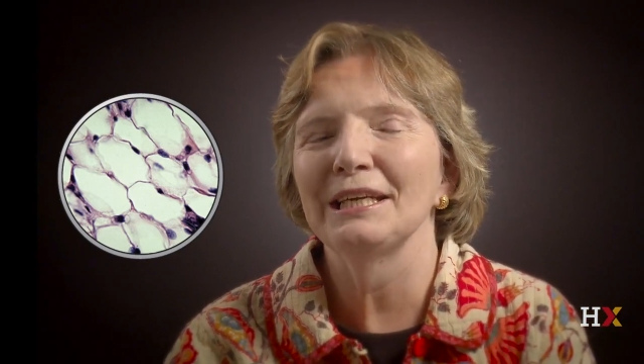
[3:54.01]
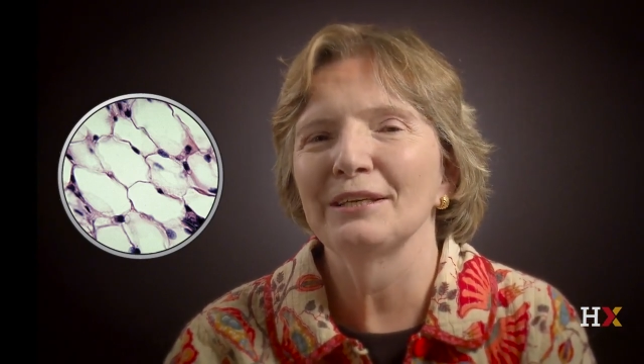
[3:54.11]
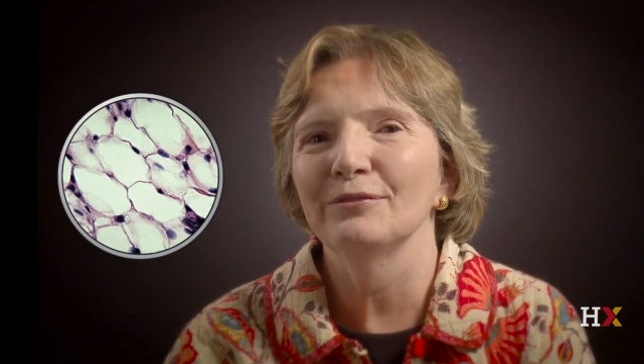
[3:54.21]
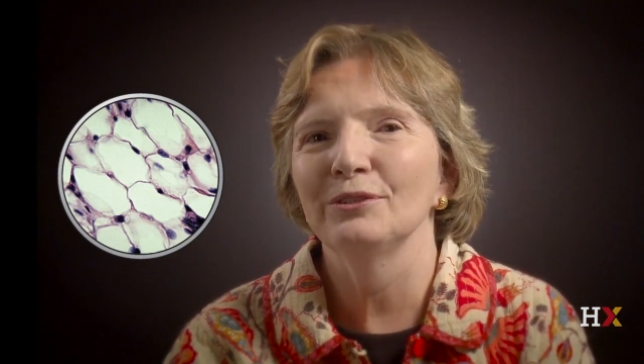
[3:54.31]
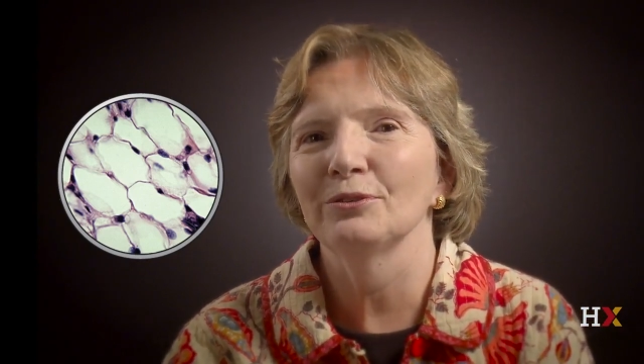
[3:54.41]

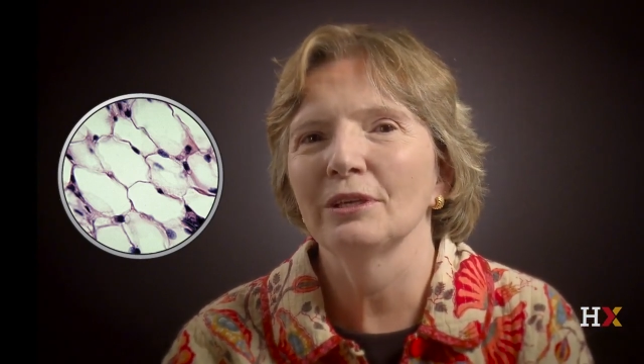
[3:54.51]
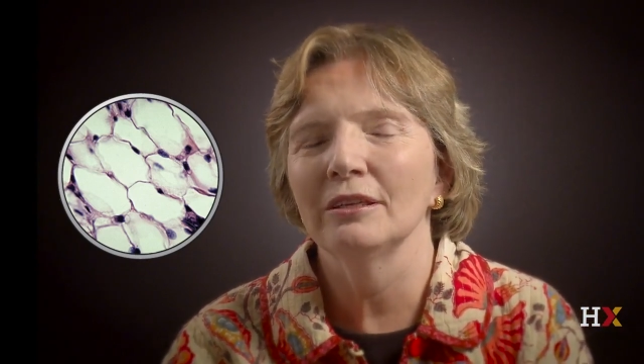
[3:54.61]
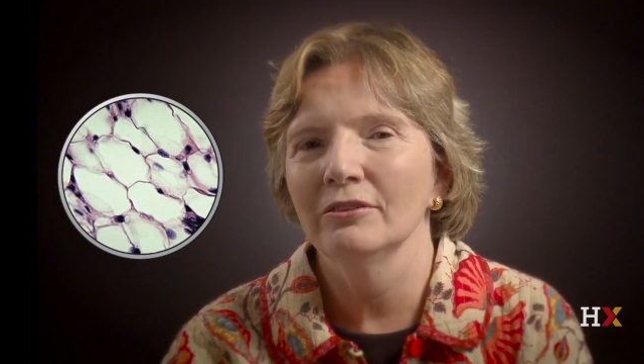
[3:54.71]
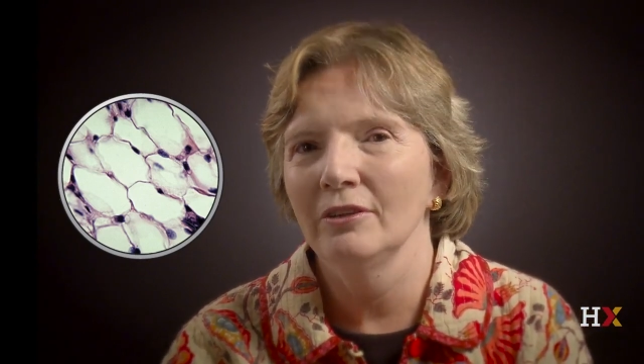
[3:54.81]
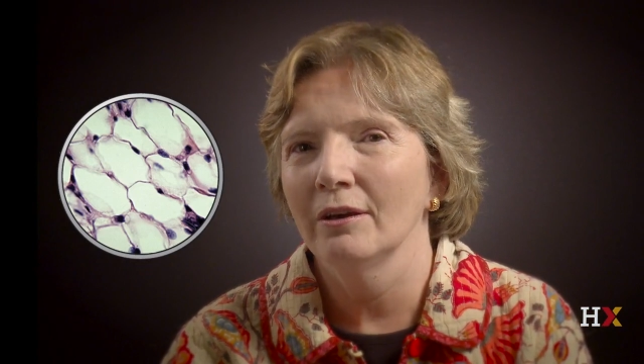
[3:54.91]
if you
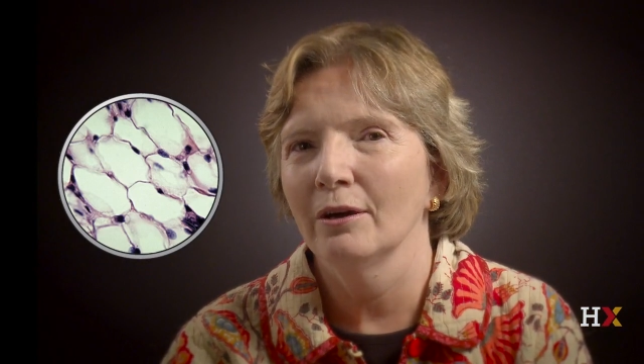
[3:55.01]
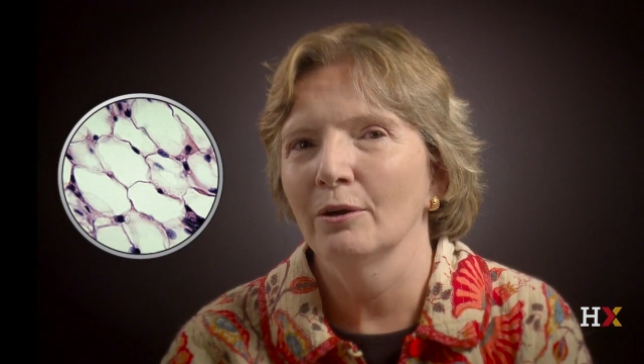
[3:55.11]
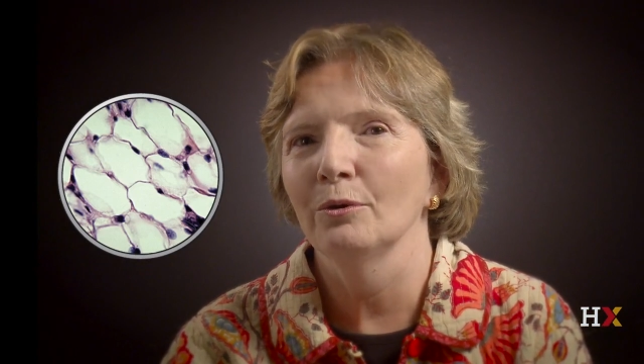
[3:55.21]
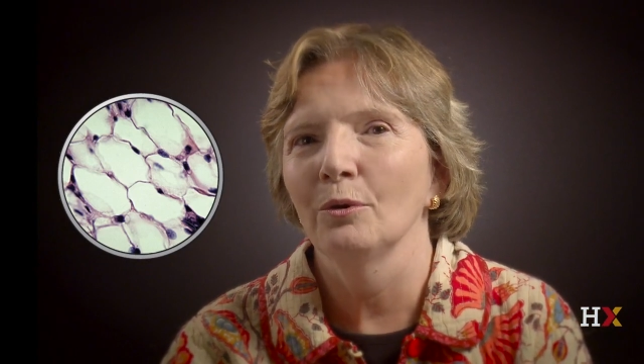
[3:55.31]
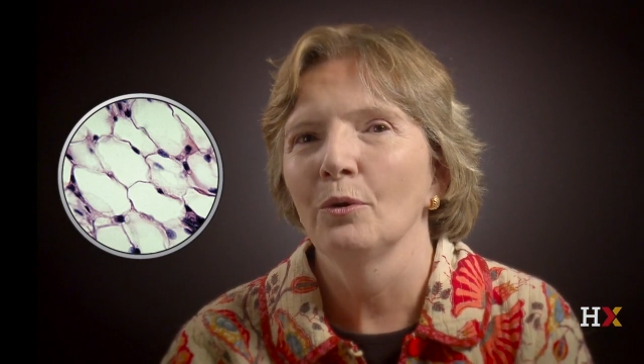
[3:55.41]
can
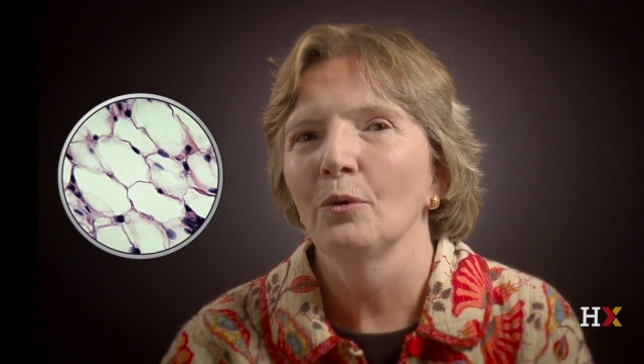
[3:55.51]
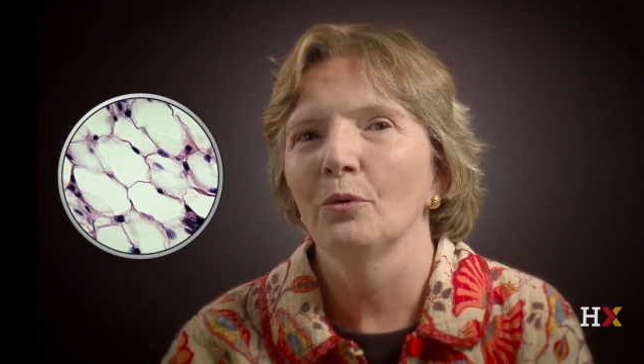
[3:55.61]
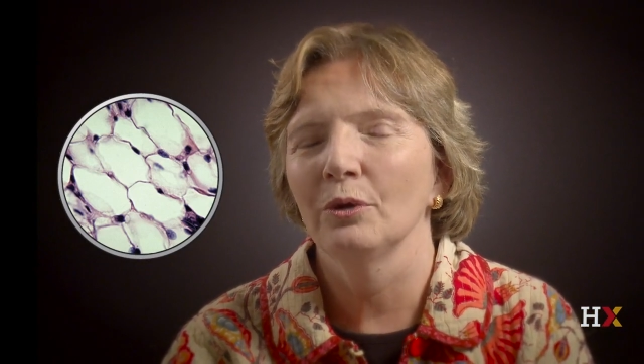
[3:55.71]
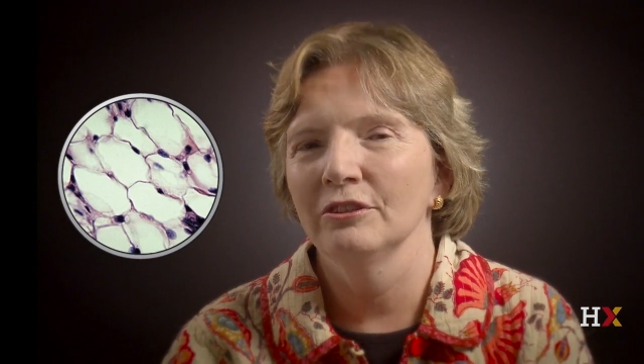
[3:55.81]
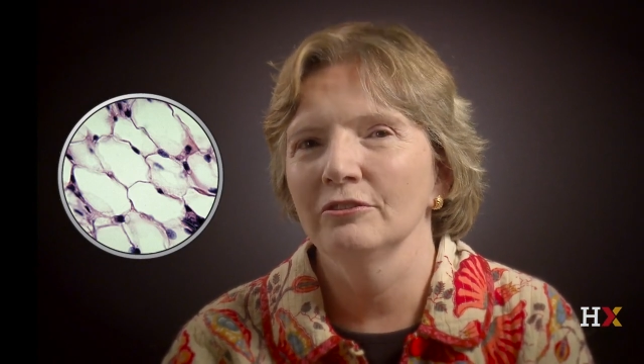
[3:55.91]
tell
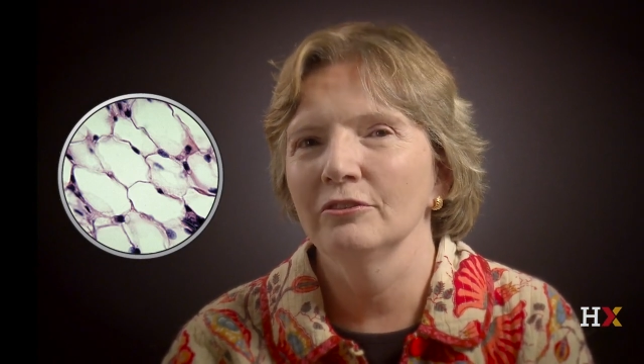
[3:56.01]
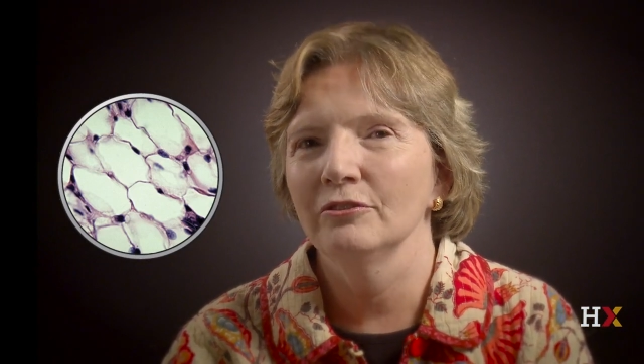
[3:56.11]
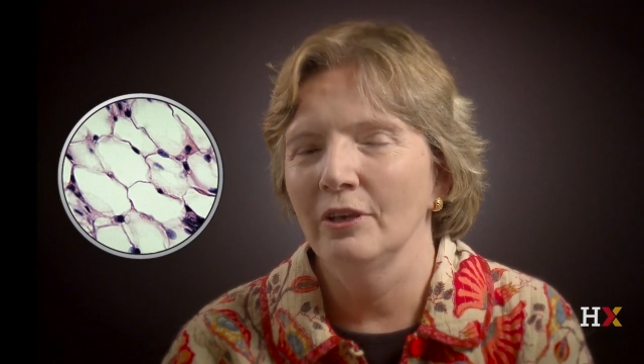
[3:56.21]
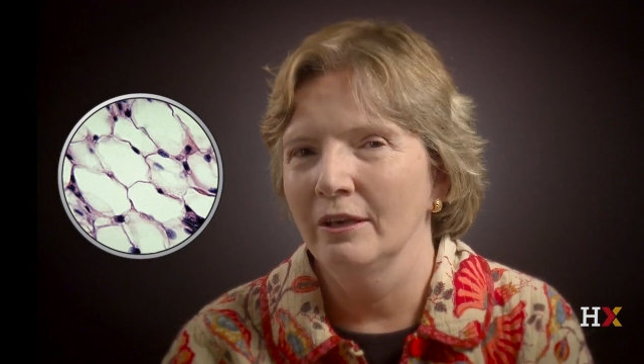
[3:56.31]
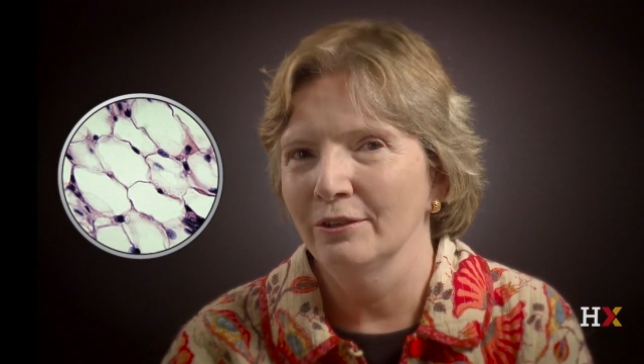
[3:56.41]
which is a
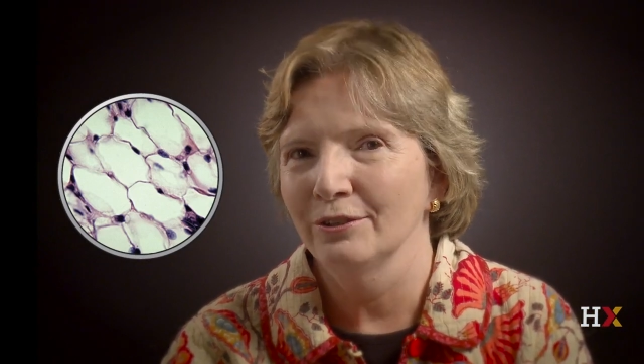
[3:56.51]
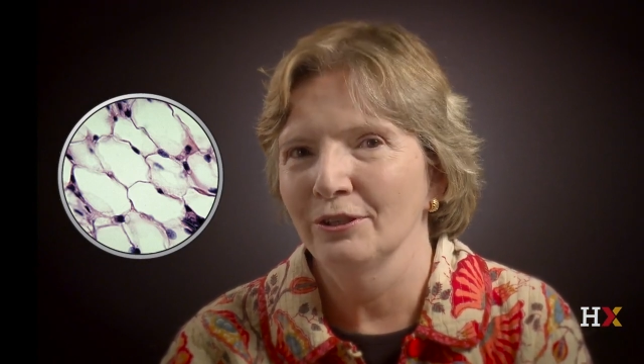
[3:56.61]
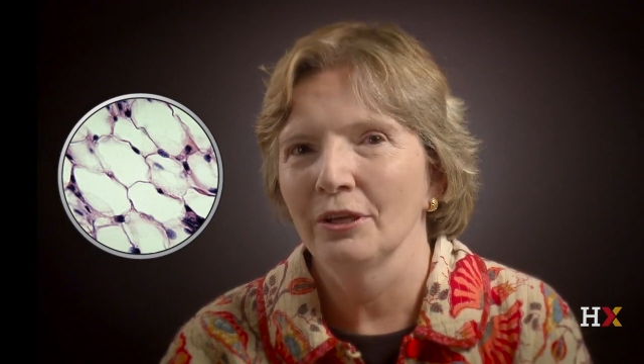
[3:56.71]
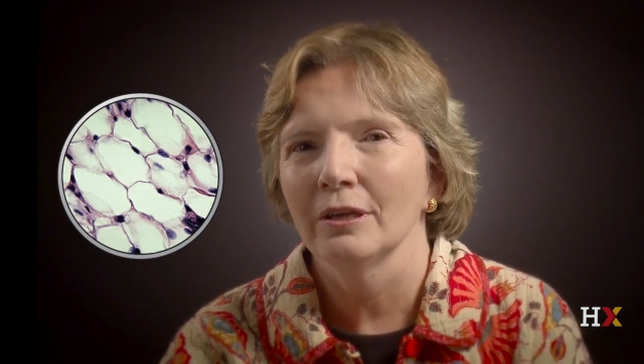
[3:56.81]
cell,